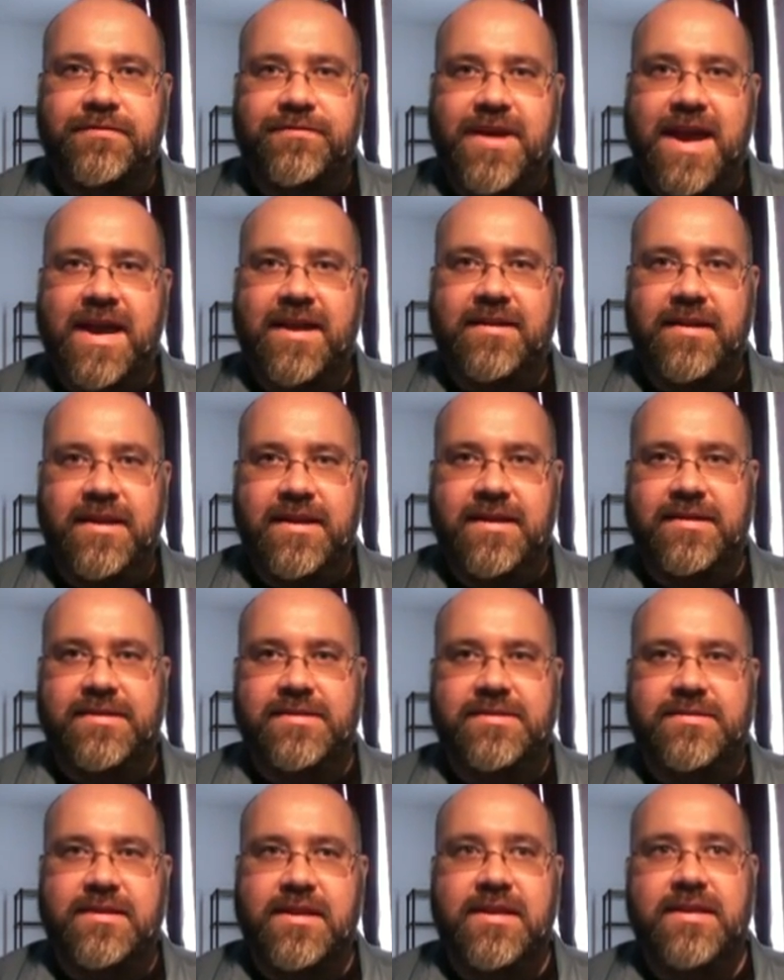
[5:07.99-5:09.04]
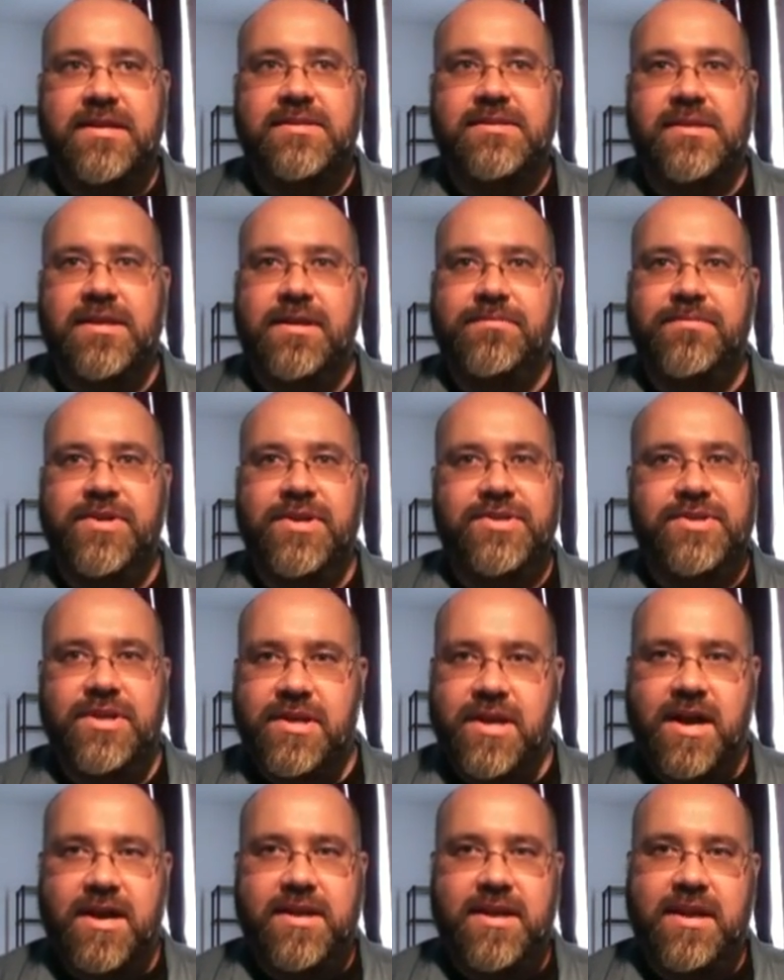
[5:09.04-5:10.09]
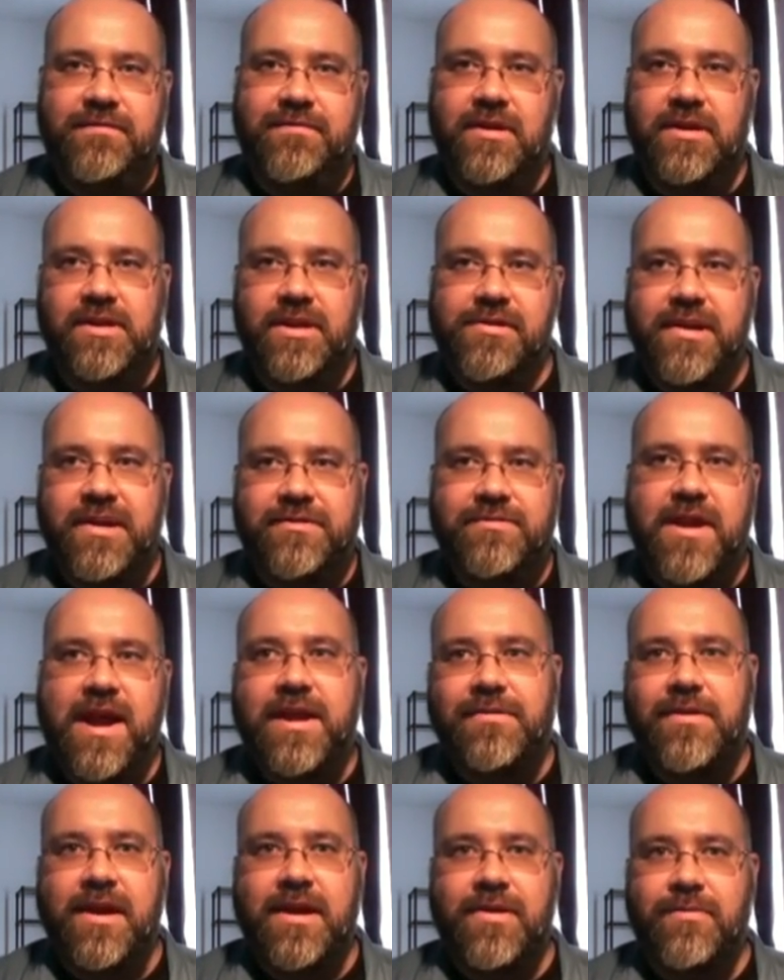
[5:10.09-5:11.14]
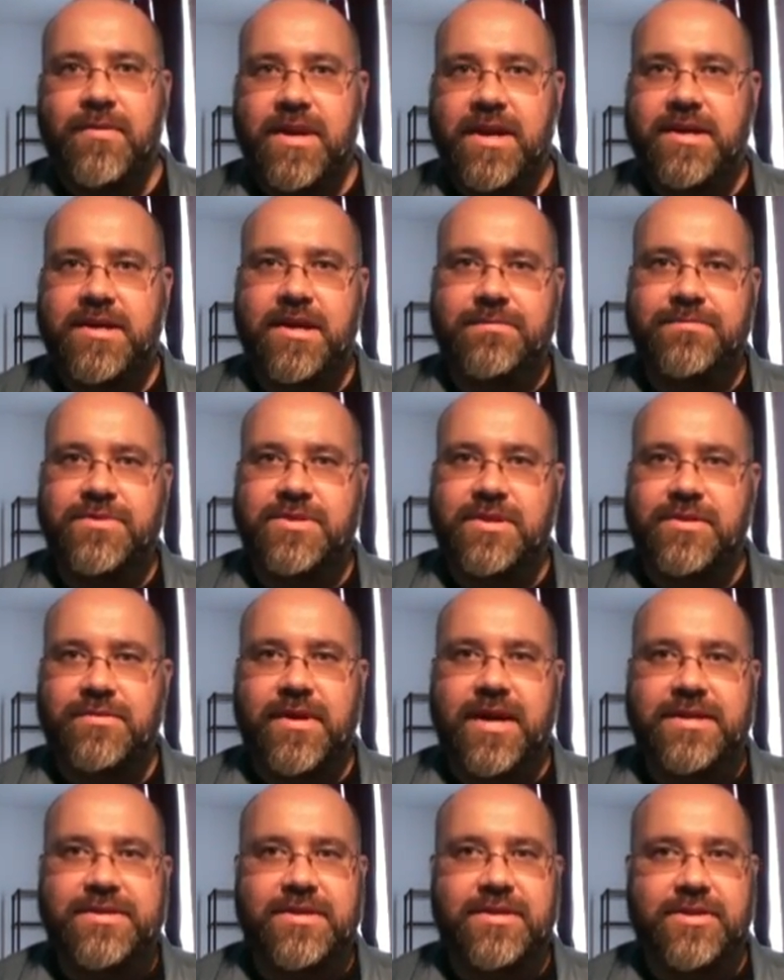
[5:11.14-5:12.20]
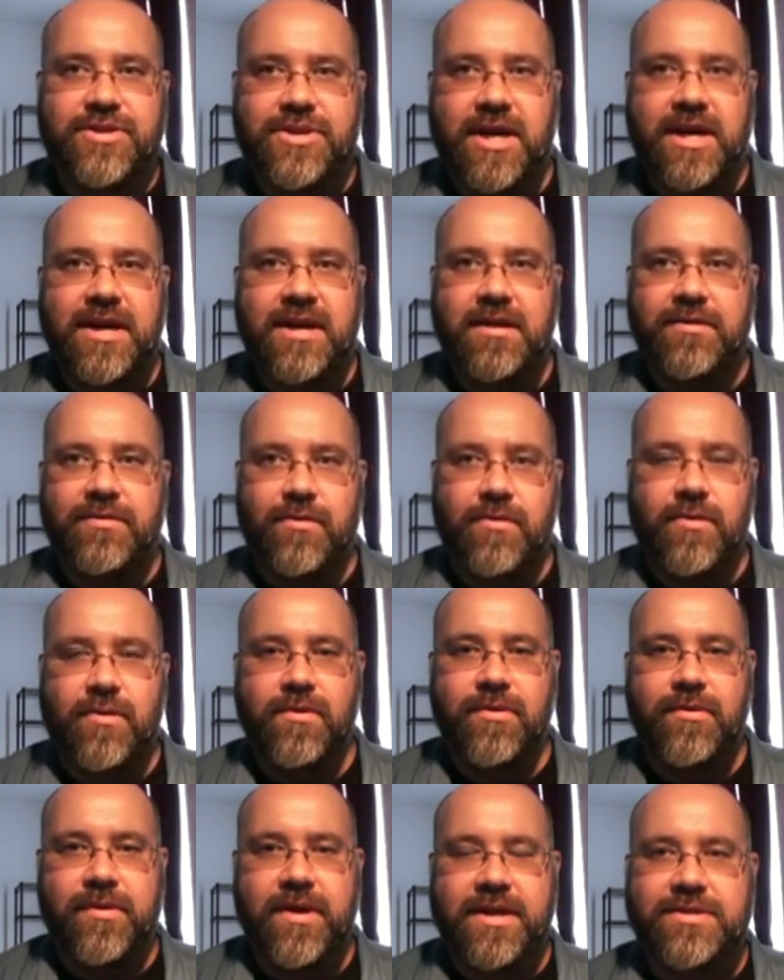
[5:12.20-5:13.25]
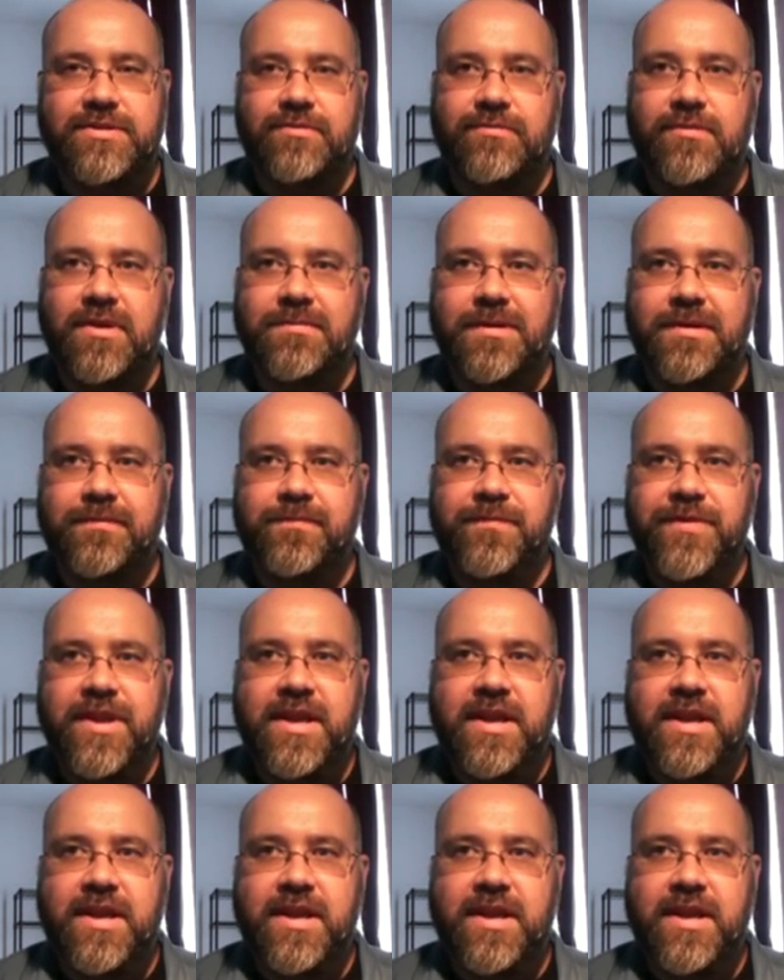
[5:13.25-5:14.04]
The fact is that Islam does not have a glowing track record when it comes to the rights of the child or the rights of women